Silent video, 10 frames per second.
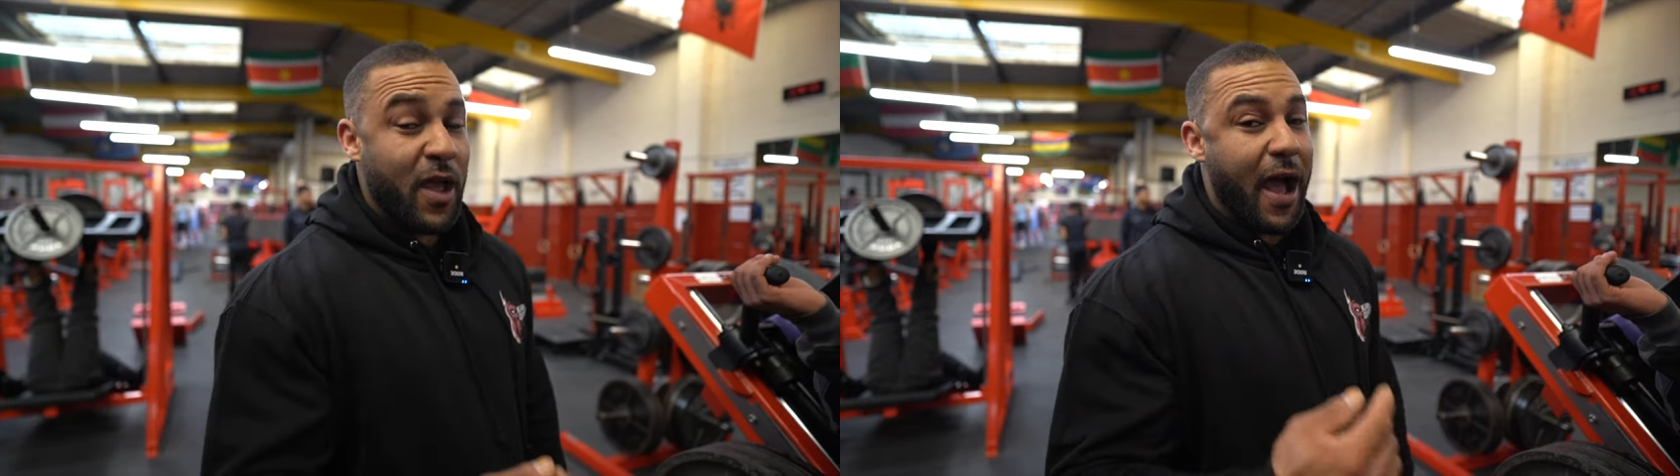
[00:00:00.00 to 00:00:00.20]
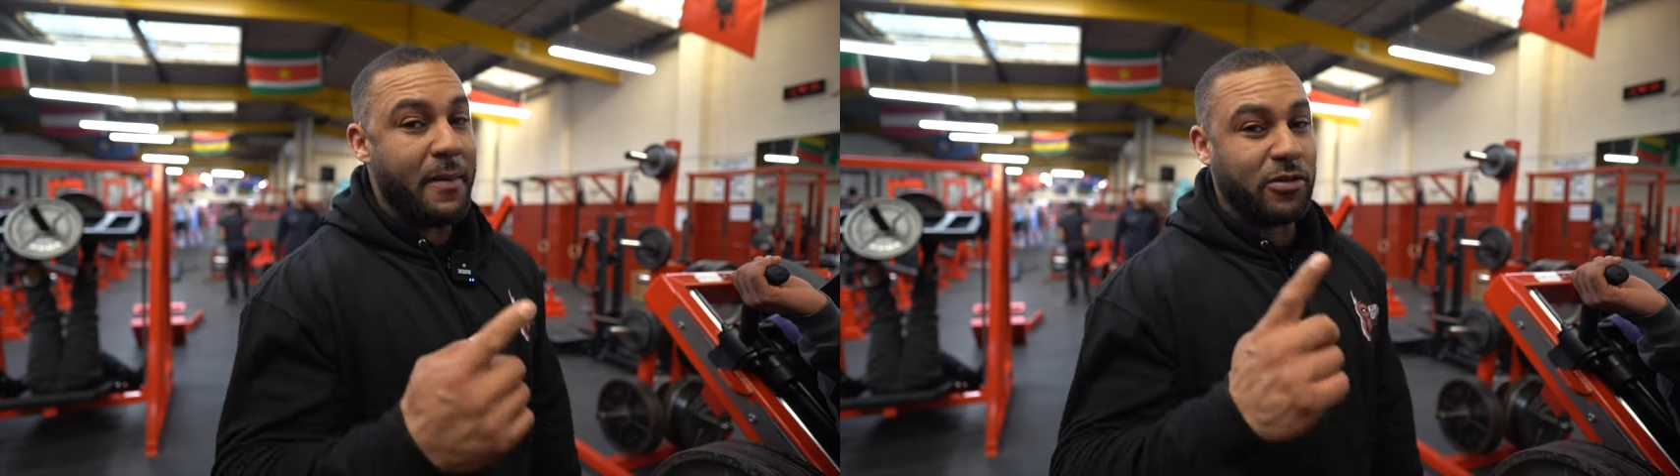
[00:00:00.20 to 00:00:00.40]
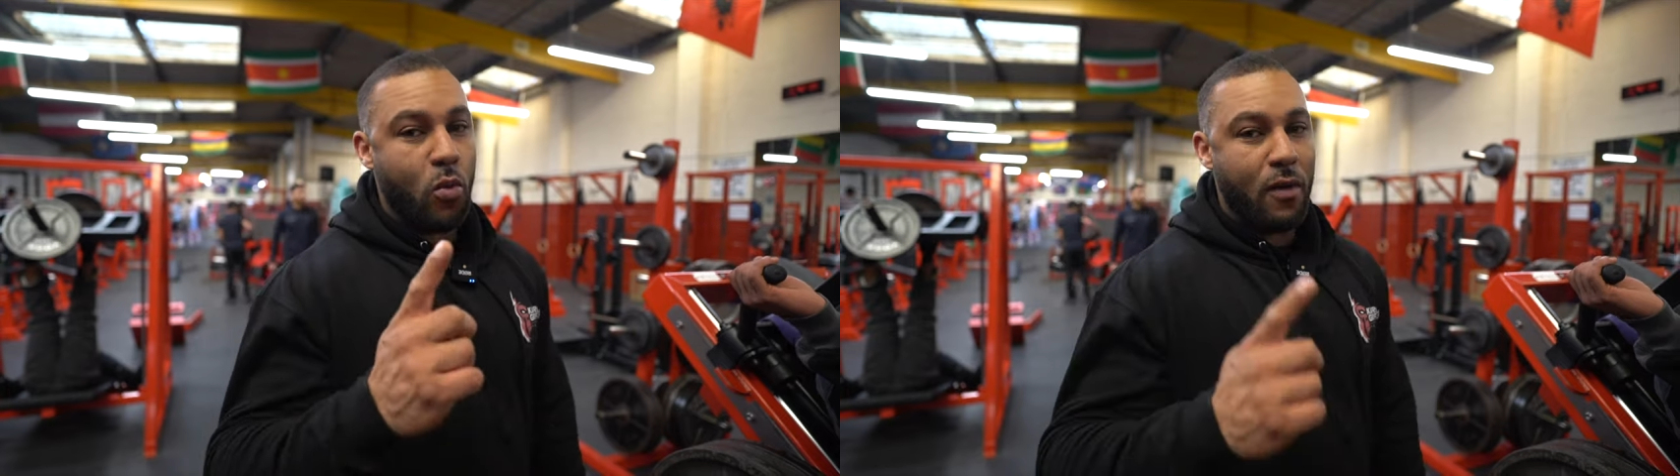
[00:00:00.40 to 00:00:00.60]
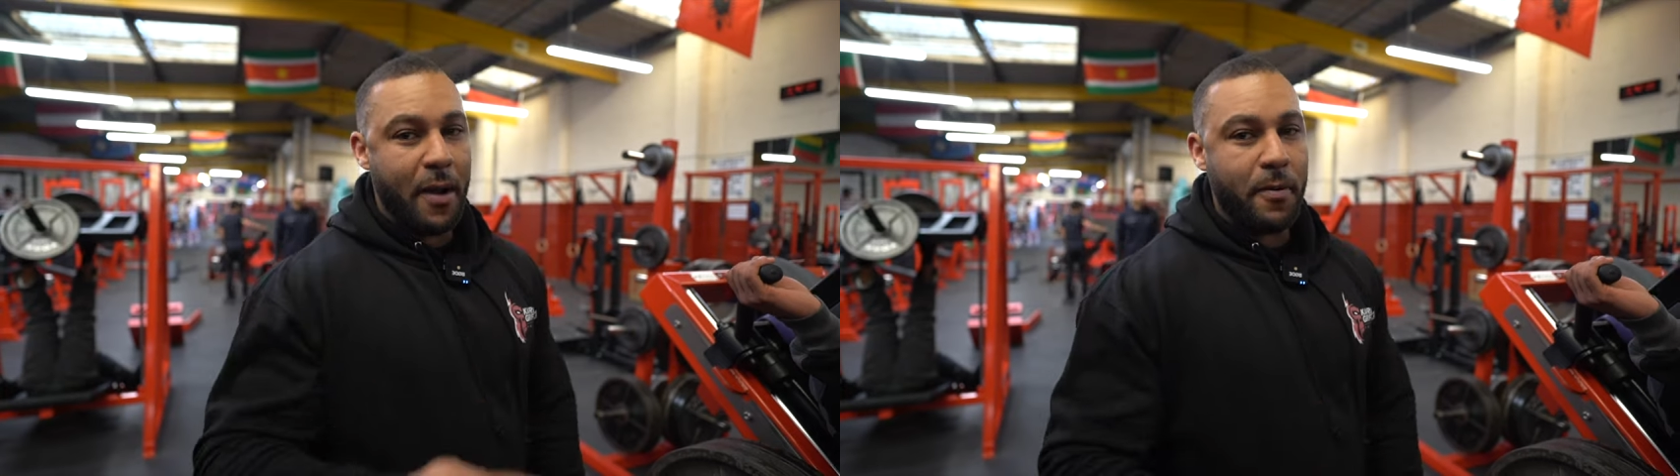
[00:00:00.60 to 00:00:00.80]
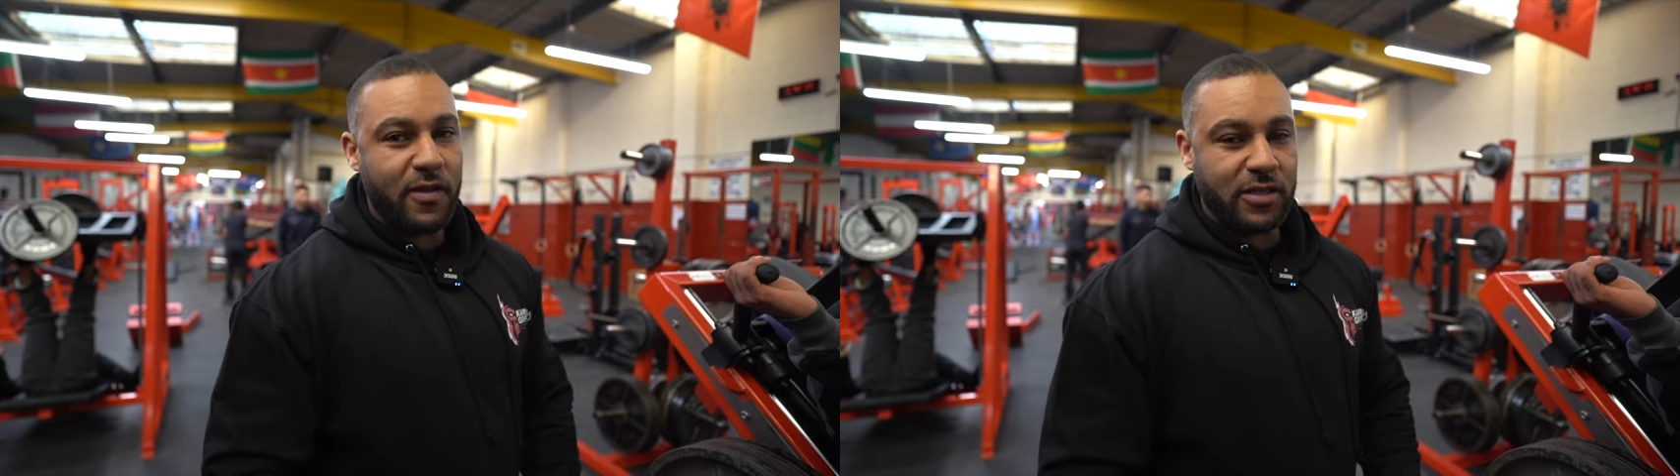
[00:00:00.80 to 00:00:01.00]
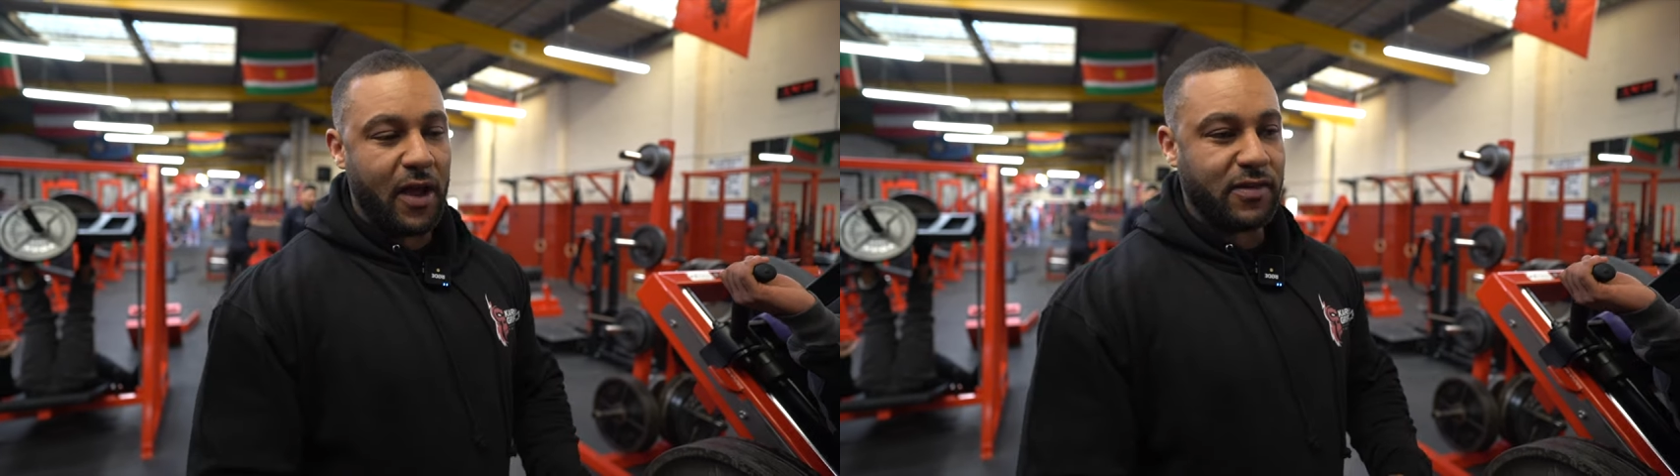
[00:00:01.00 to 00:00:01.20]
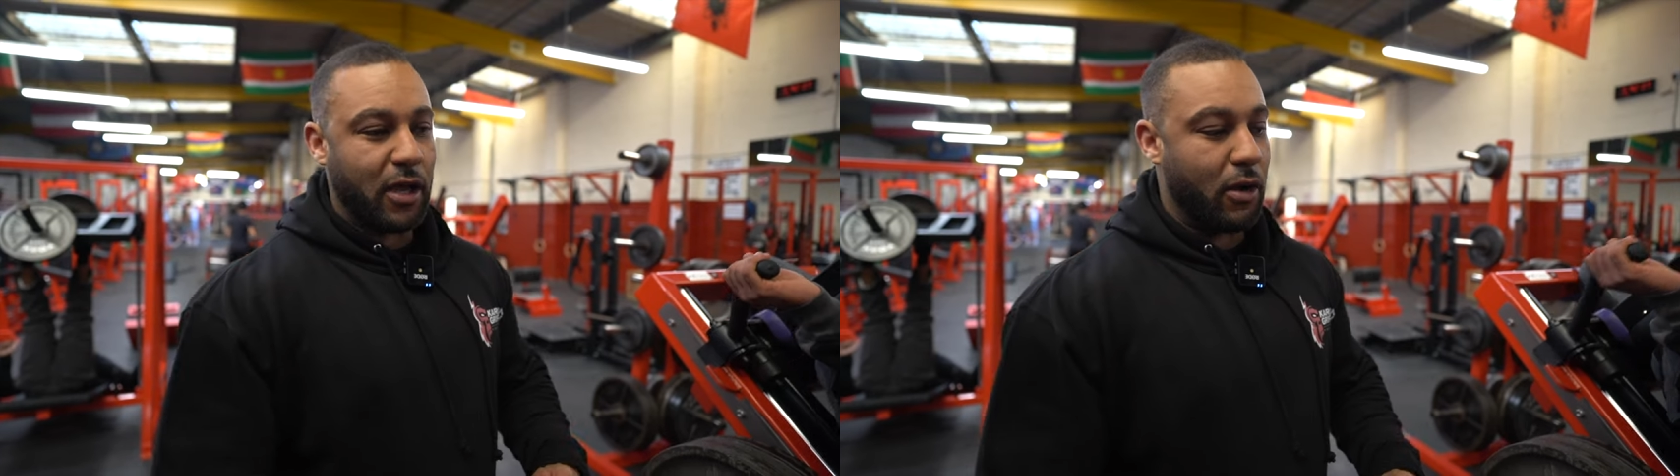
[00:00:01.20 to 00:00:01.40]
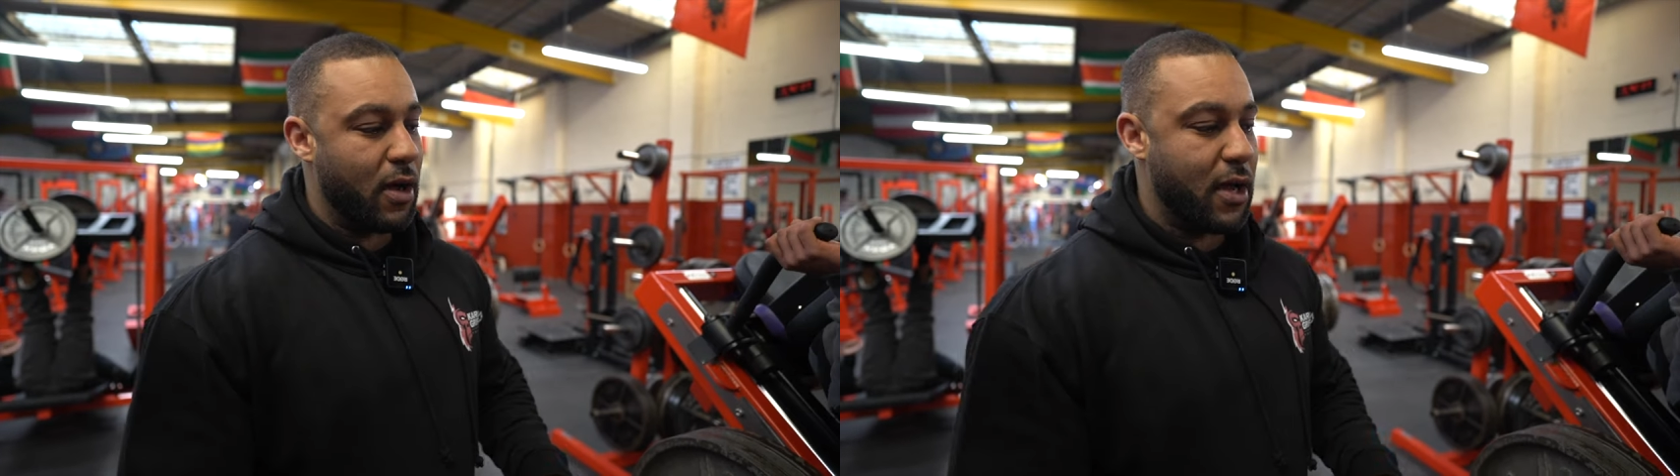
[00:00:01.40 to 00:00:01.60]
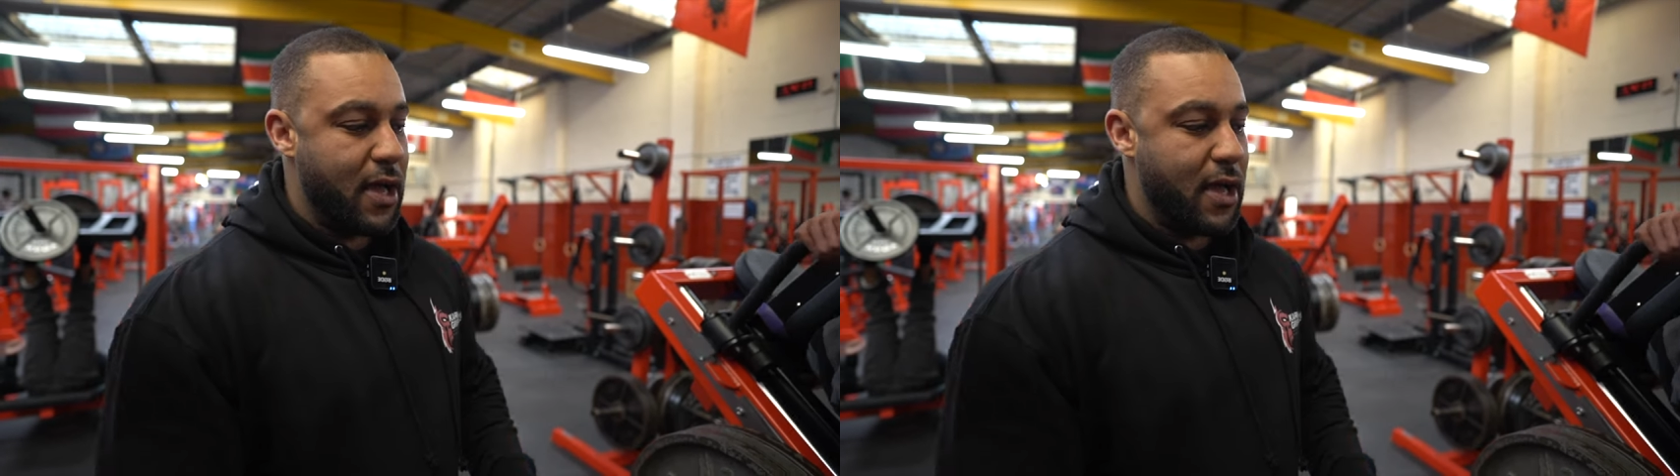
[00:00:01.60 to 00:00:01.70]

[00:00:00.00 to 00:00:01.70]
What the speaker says: I'm still one rep in reserve, so